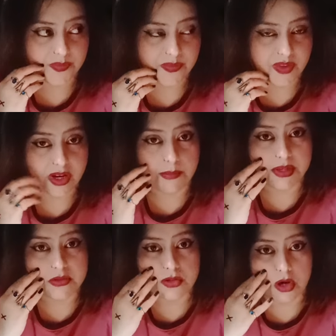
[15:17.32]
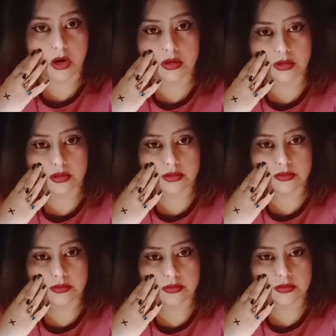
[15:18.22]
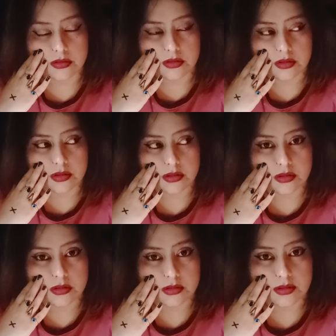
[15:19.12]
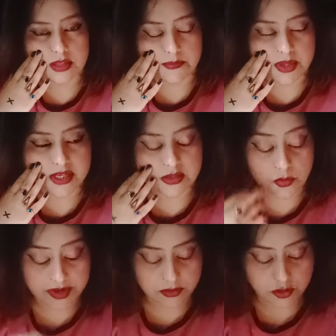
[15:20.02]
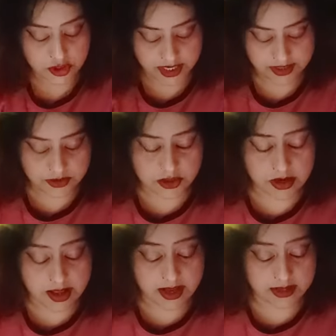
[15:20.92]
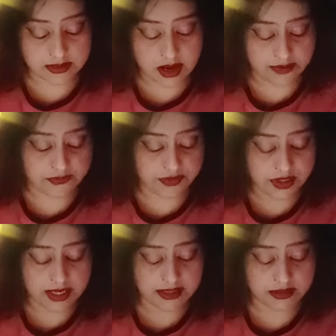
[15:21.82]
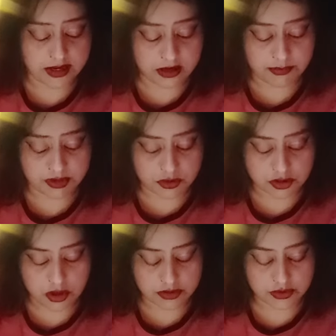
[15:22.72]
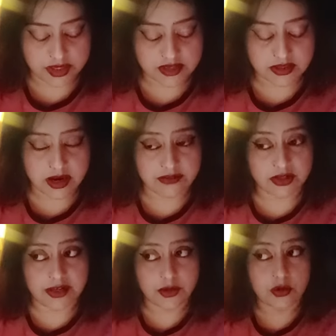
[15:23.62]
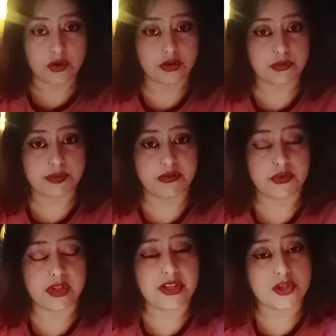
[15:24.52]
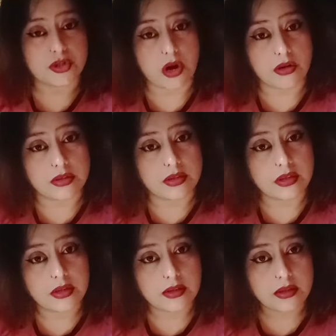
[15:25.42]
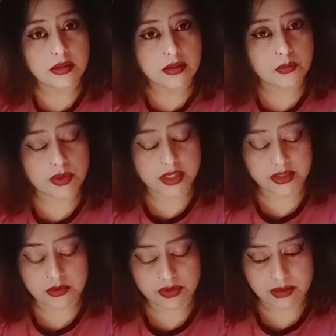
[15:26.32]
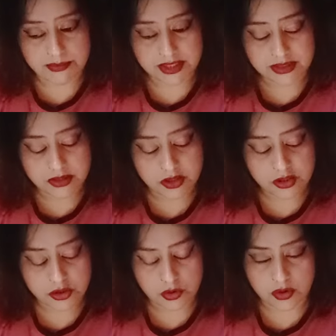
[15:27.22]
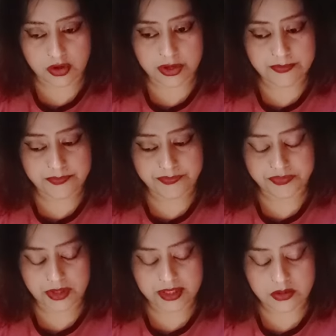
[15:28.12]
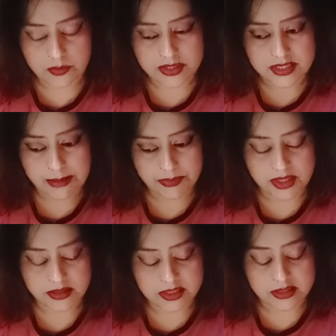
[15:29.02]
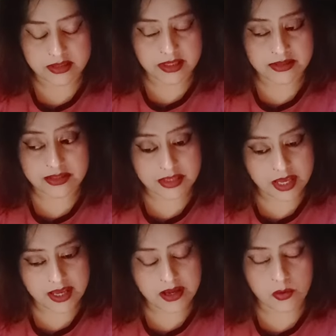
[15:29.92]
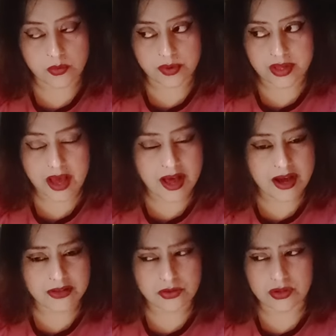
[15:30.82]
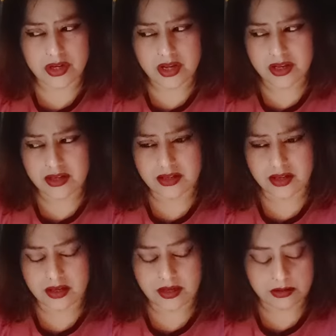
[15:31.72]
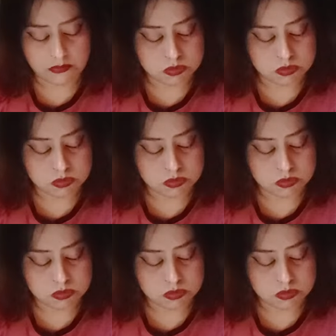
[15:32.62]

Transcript: they're coming to talk. Something is going to change, and I feel like they are coming to talk. So there's arrival, and you're going to be really shocked with either with the message or either with something that they'll say or react, or I